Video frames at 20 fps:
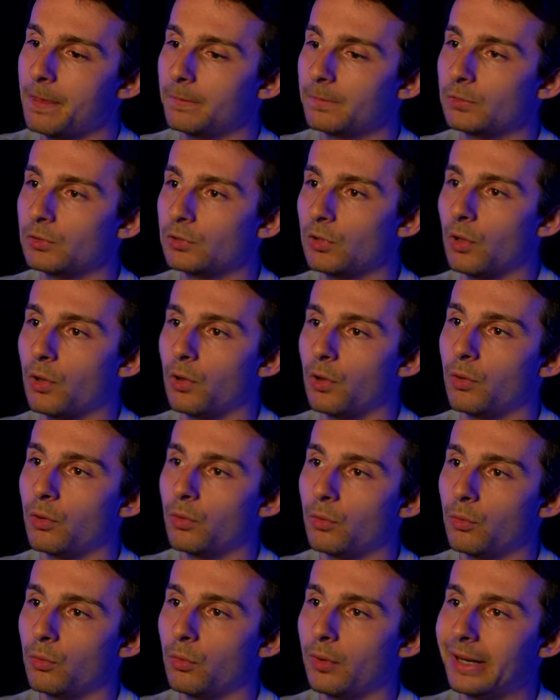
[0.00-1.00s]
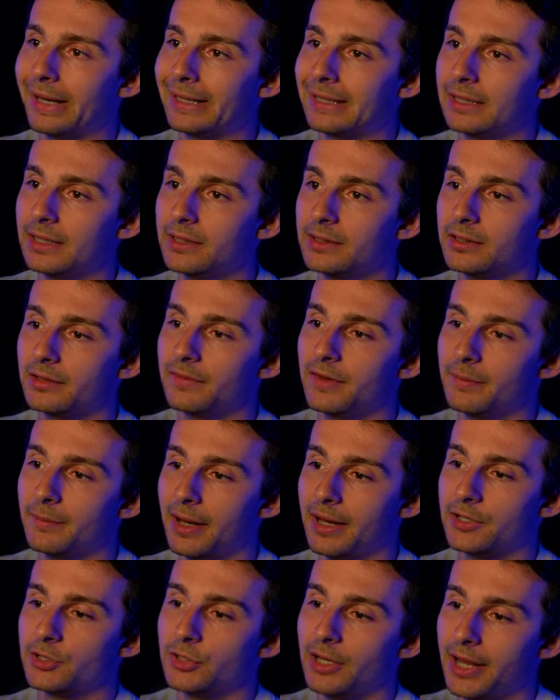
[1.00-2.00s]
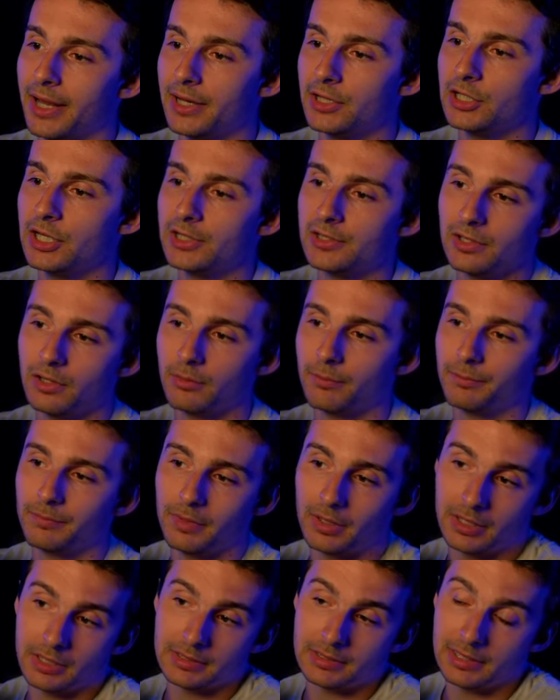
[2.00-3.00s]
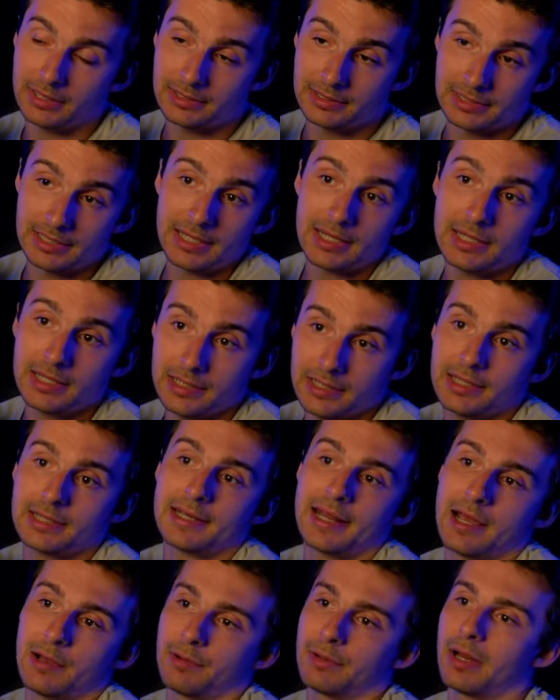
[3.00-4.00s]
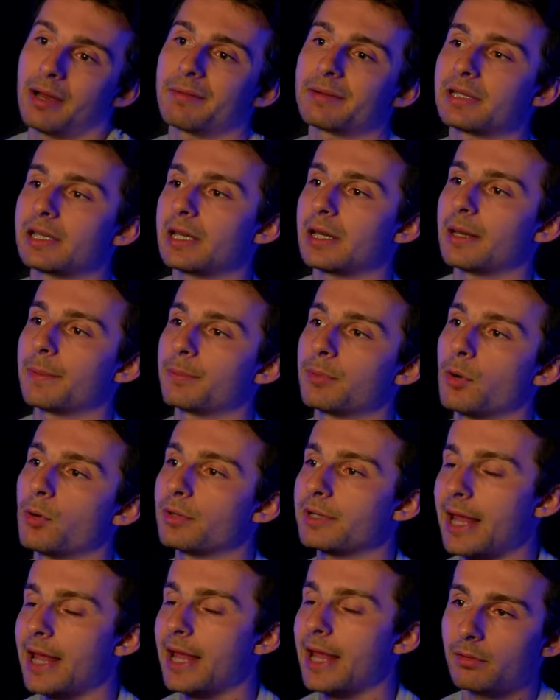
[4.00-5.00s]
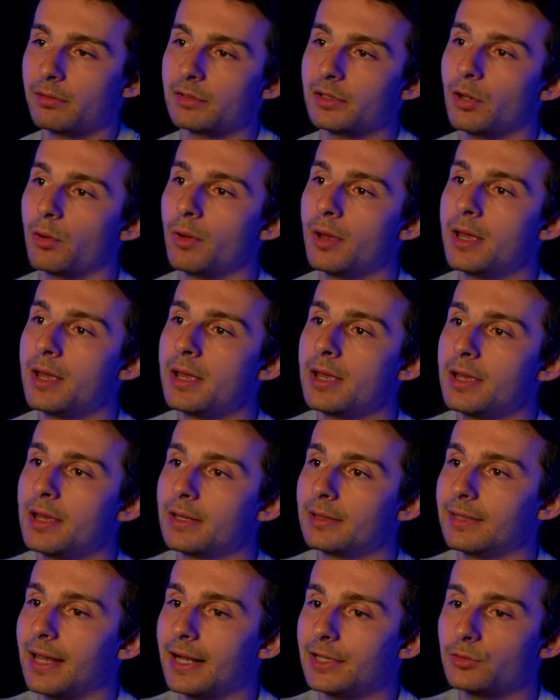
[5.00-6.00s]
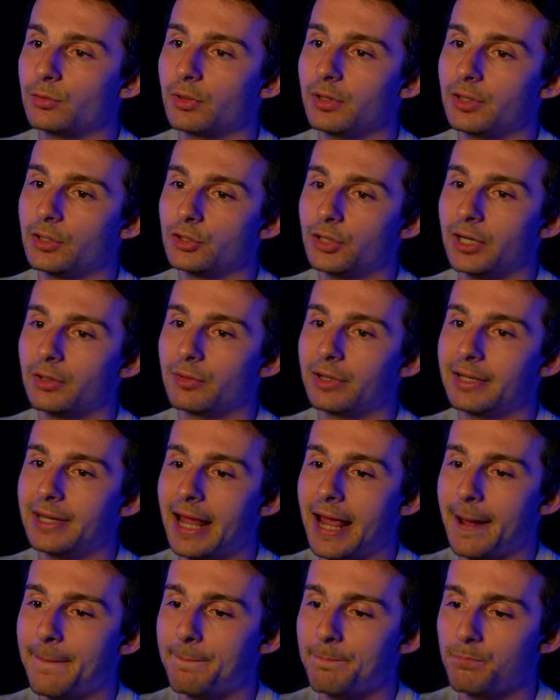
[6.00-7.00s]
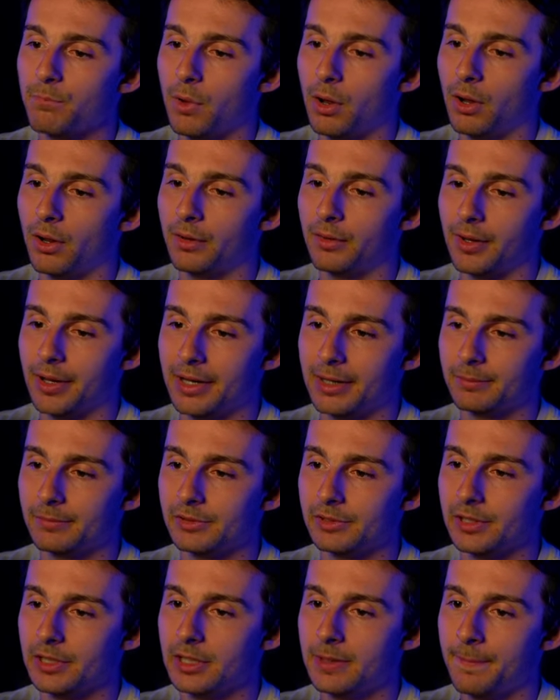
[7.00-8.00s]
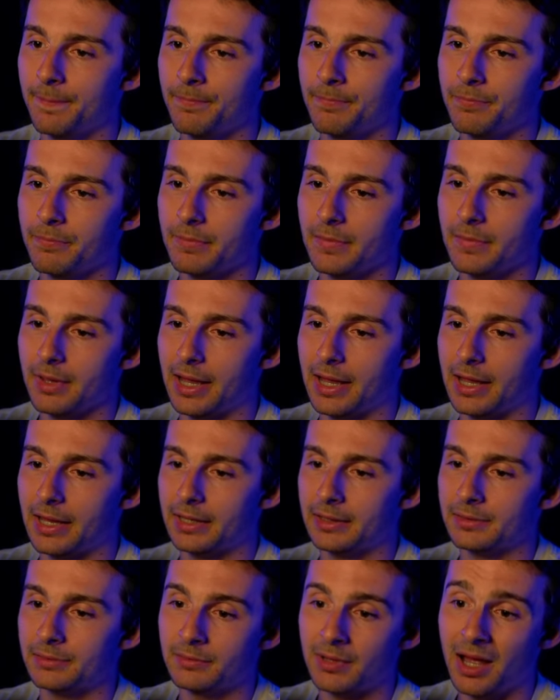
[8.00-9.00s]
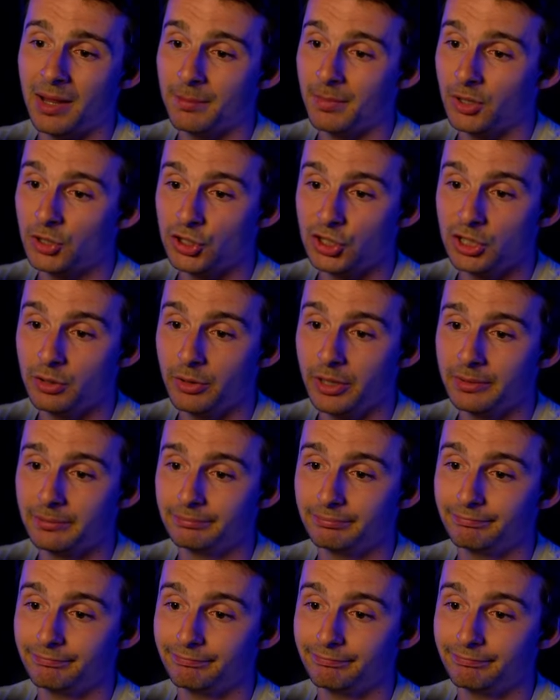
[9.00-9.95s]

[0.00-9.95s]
so it needs to fit my strategy. So it it did, and then now obviously it broke down. So that's really the trade recap on AMC, and not much to it.